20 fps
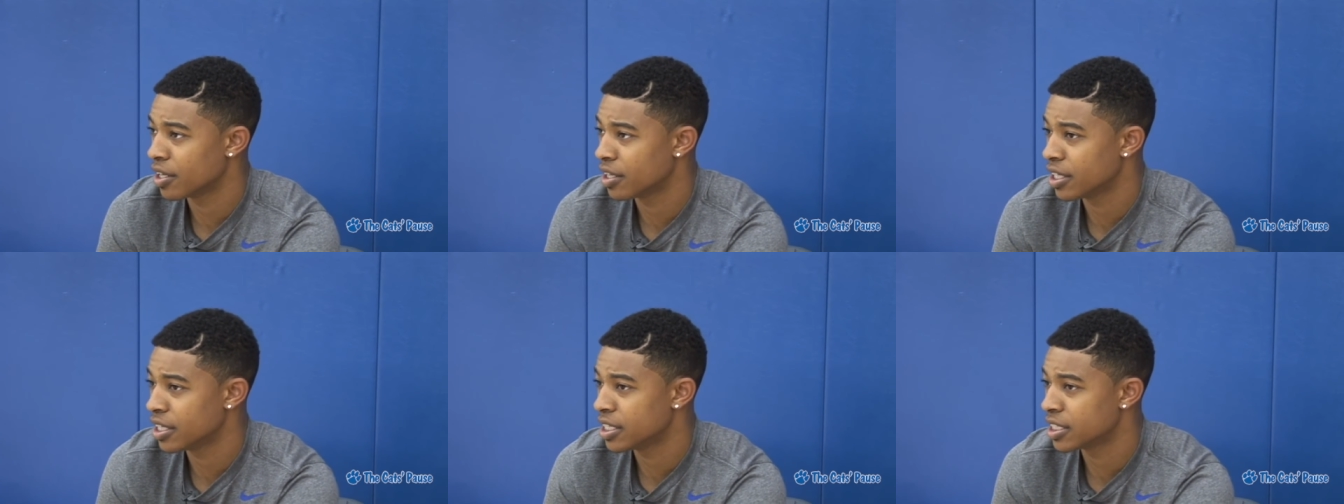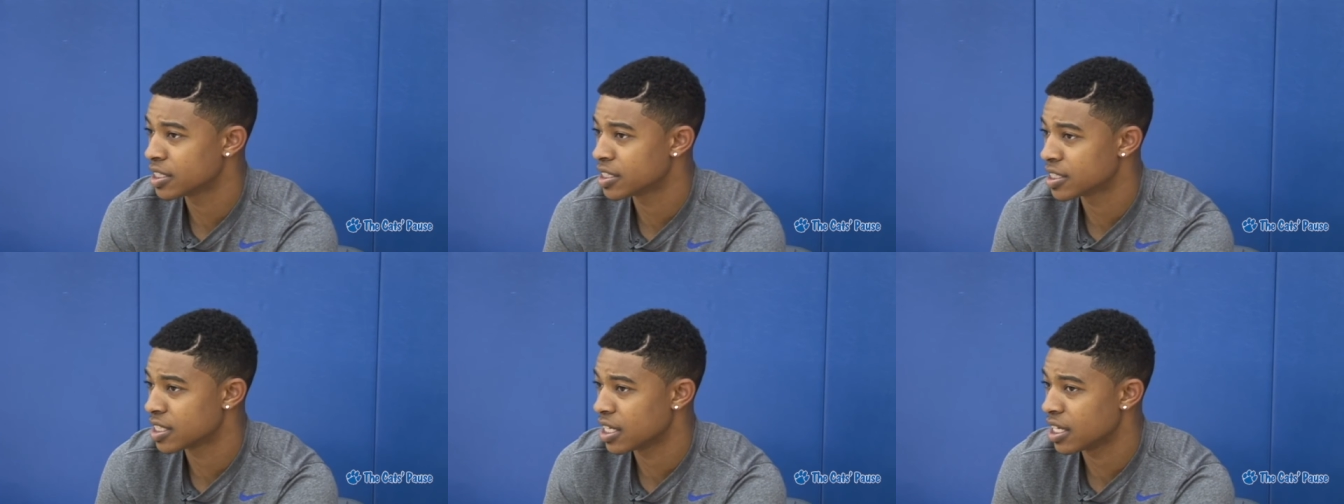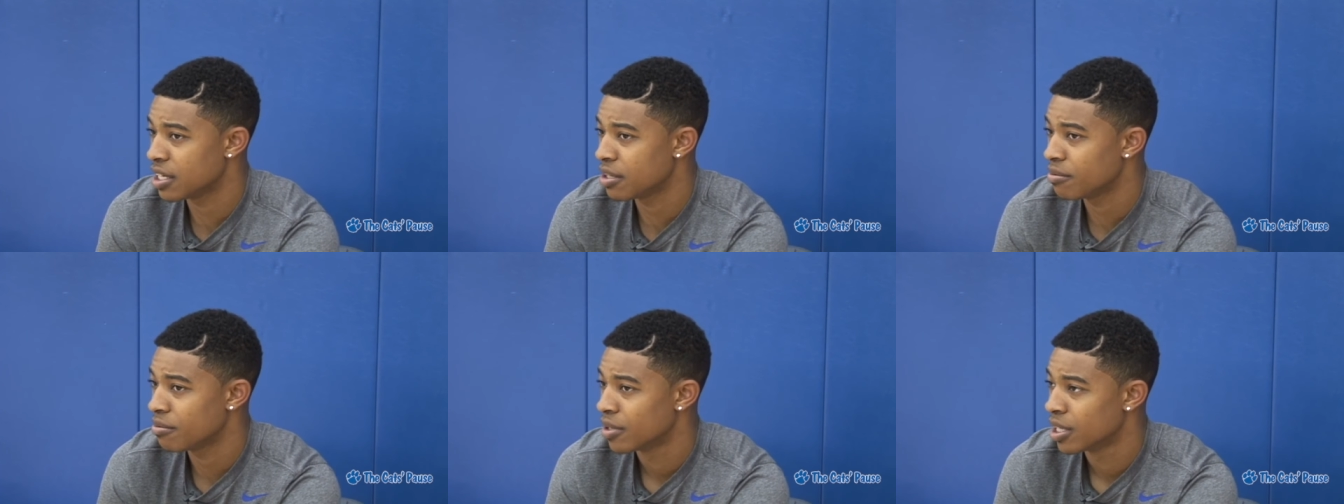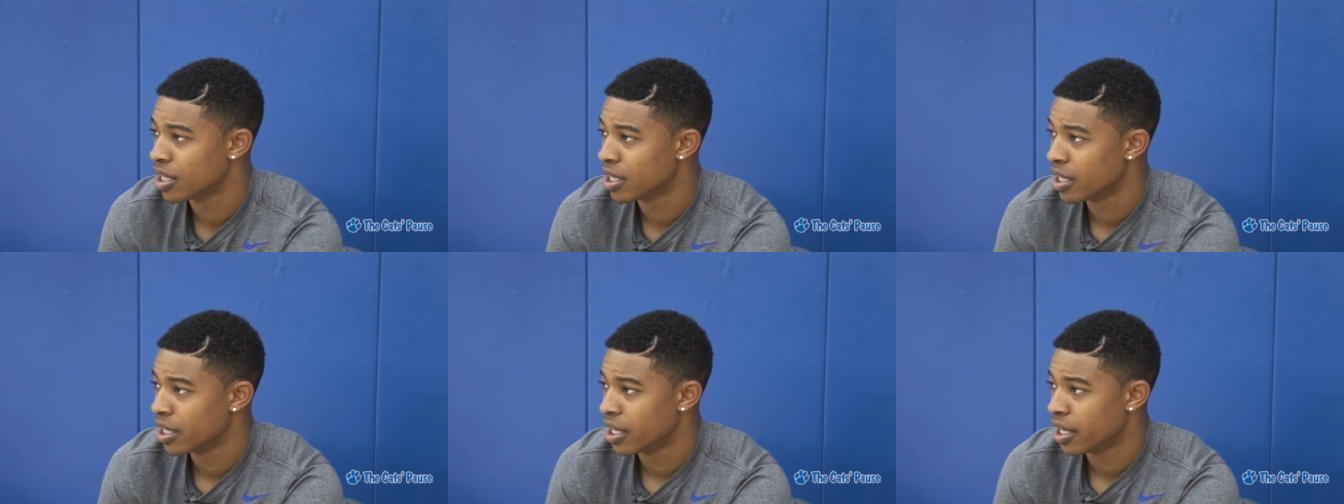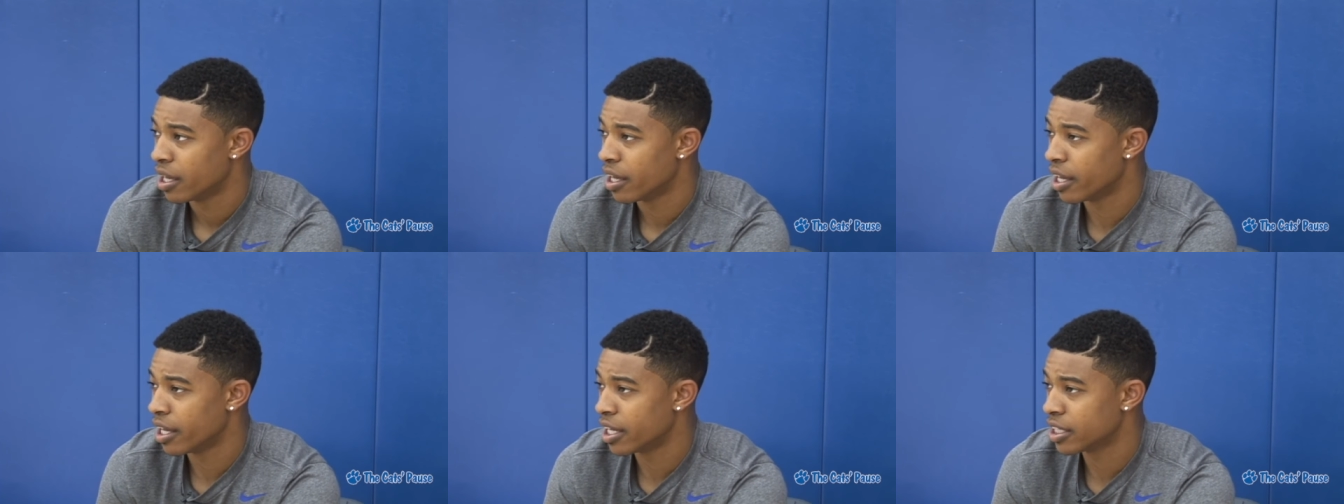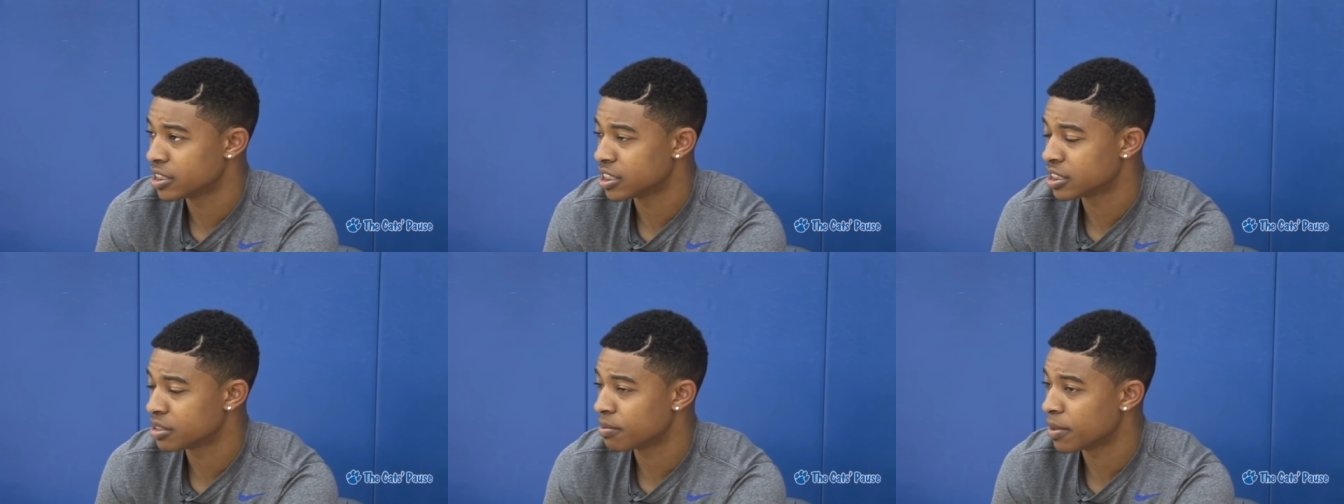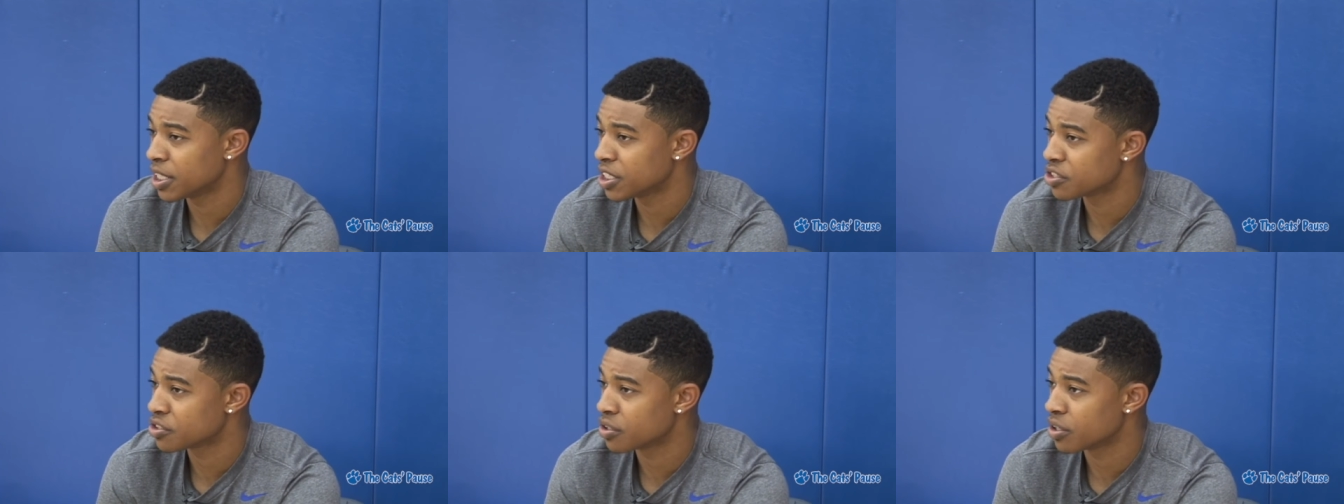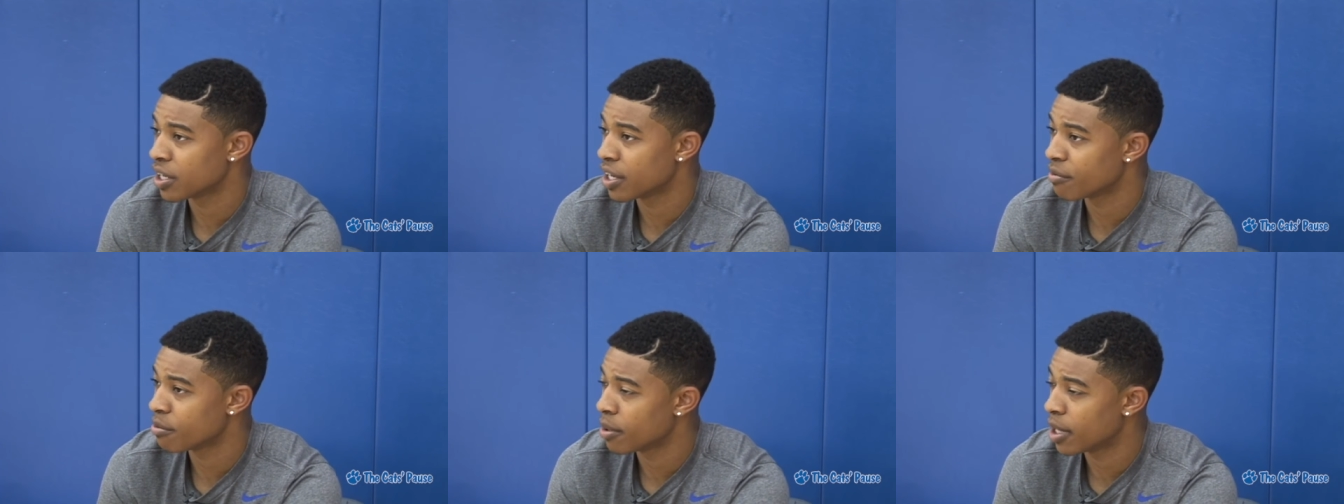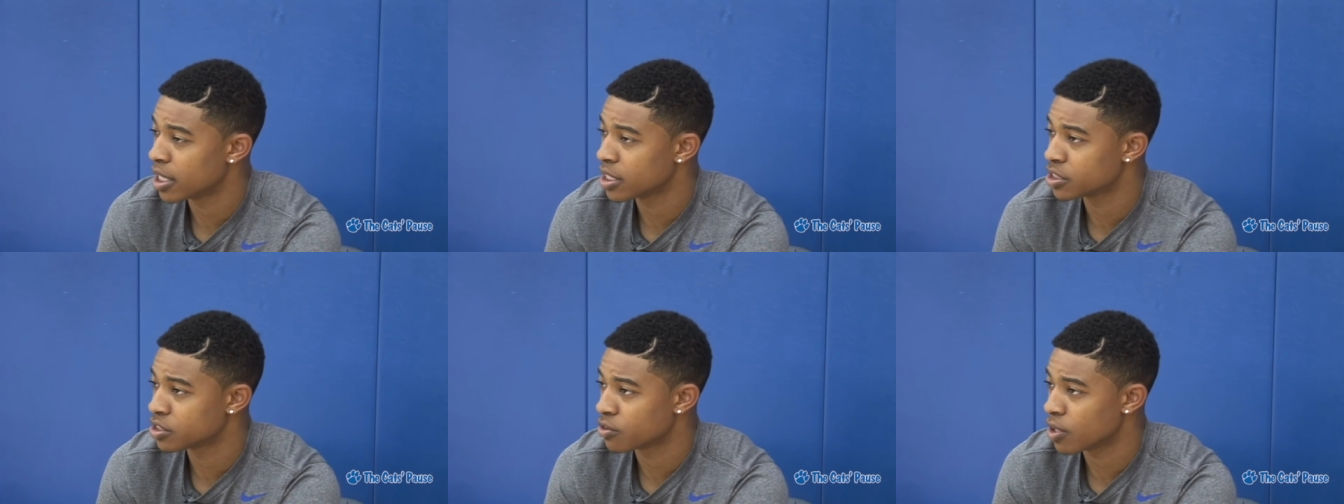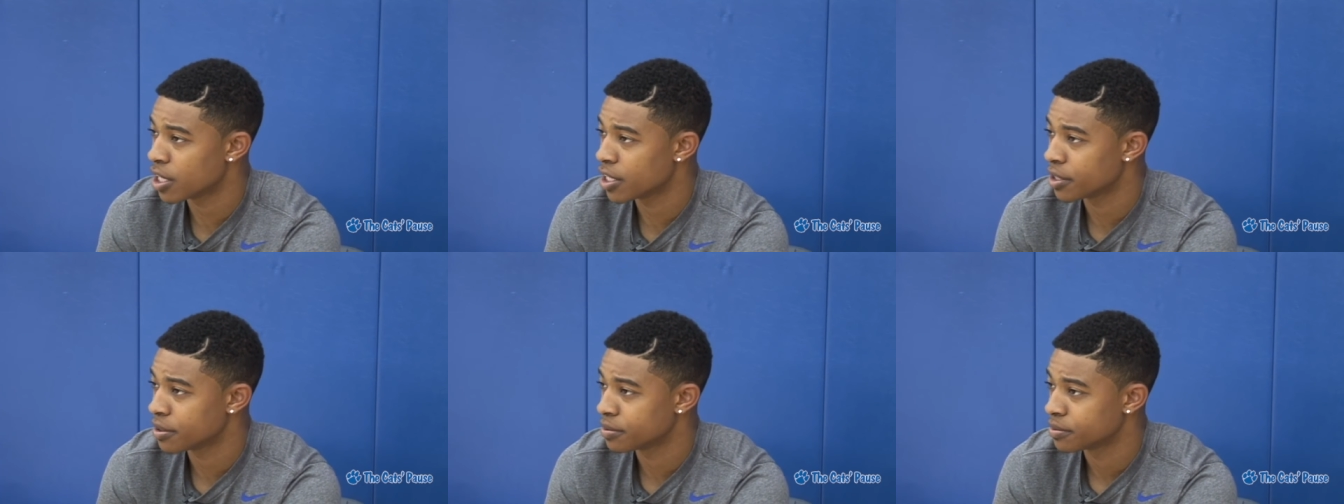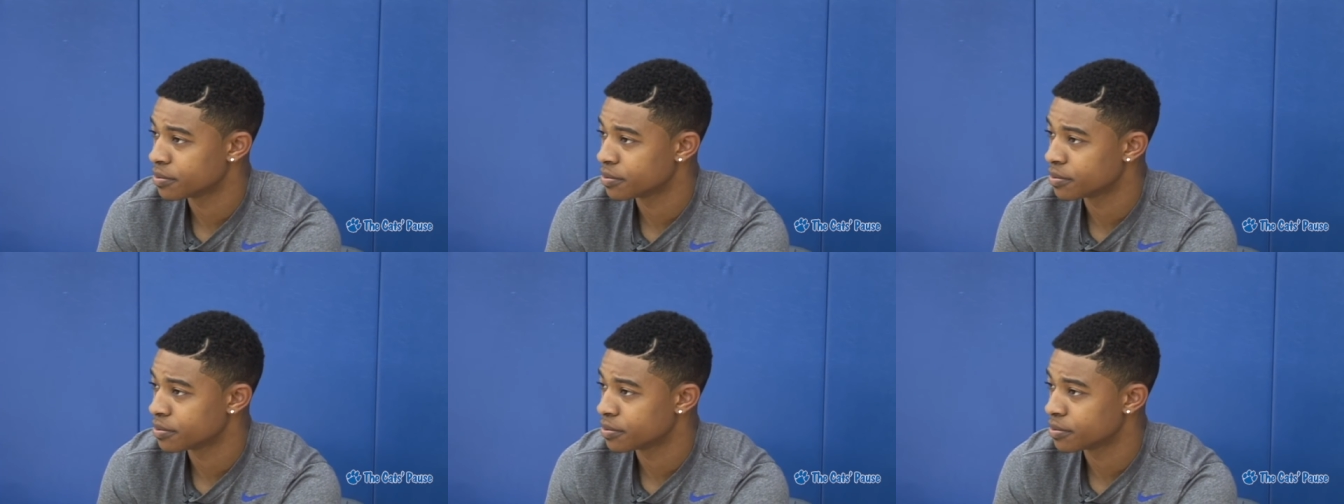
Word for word: lead this team, and just make sure everybody's right.